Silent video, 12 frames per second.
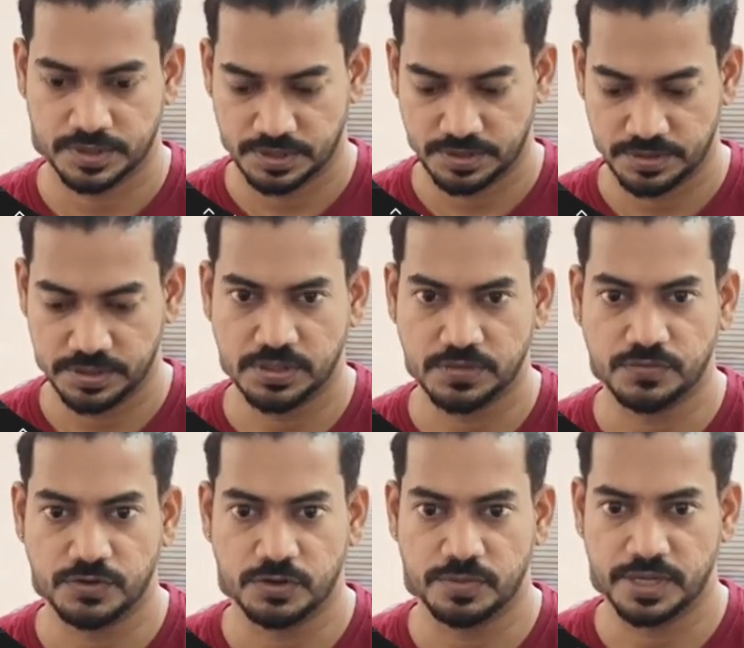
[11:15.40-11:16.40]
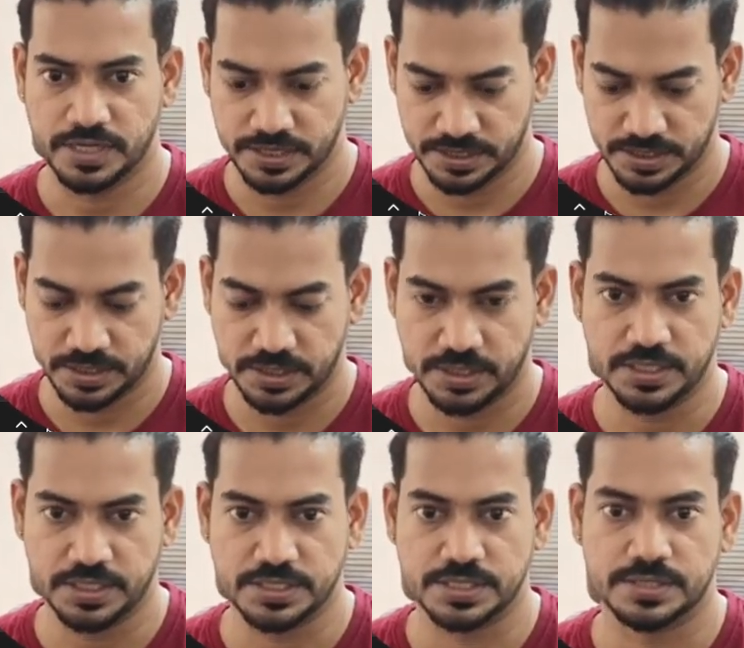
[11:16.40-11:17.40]
then followed by
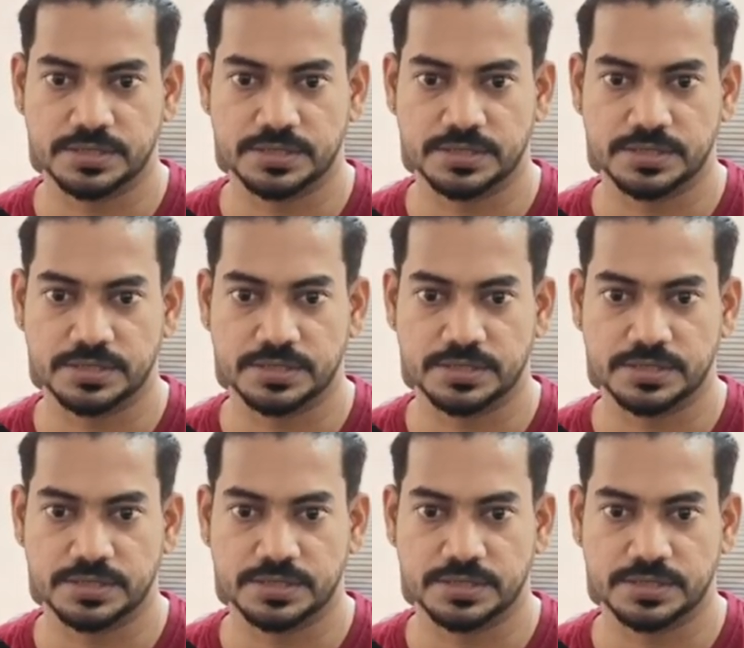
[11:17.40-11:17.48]
test,